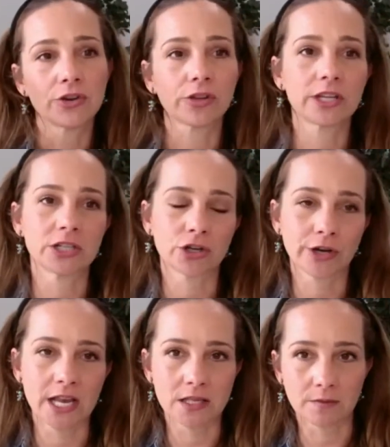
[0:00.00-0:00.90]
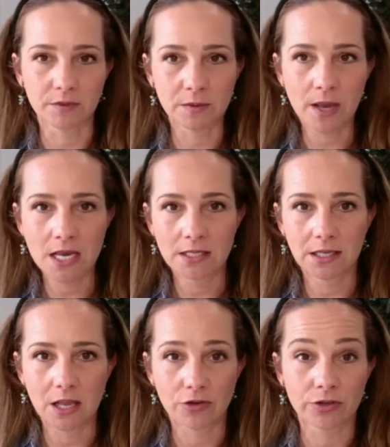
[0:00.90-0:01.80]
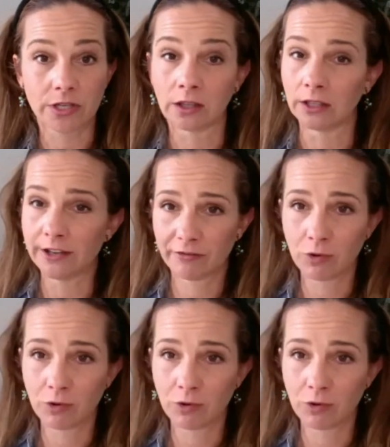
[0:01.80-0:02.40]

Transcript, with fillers: you're looking to create some space either to live